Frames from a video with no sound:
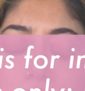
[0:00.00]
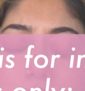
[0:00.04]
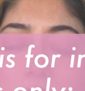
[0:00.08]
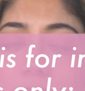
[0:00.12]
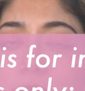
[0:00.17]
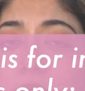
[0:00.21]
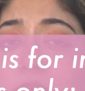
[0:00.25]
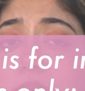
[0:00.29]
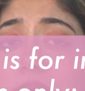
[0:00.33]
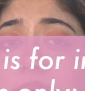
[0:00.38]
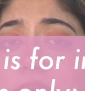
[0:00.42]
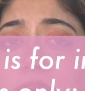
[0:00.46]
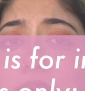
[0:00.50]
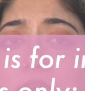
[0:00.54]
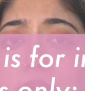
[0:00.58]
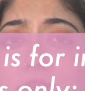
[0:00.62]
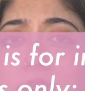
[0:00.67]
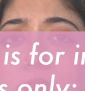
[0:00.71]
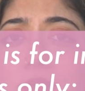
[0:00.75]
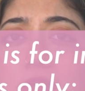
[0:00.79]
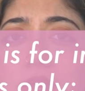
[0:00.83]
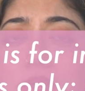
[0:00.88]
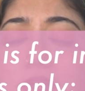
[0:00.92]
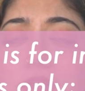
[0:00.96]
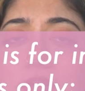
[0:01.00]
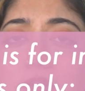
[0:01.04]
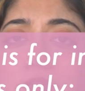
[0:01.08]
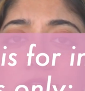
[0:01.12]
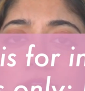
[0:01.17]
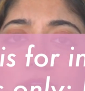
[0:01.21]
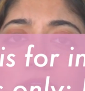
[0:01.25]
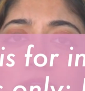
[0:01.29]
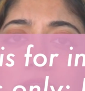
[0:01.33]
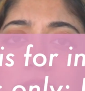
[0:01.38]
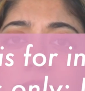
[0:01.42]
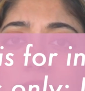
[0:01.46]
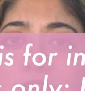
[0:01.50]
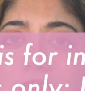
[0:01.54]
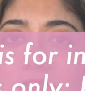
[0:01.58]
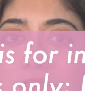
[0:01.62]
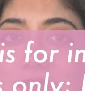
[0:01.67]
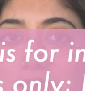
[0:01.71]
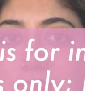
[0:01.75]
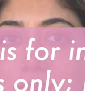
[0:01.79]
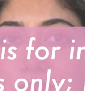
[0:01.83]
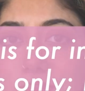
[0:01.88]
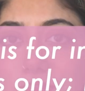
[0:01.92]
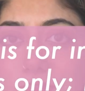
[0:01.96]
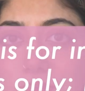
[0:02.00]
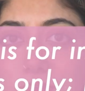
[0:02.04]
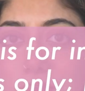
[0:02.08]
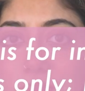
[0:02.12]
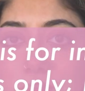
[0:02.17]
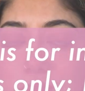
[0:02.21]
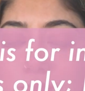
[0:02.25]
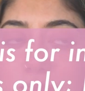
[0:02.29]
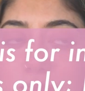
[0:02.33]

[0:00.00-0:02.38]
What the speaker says: I'm not going to cover any of the heavy legal stuff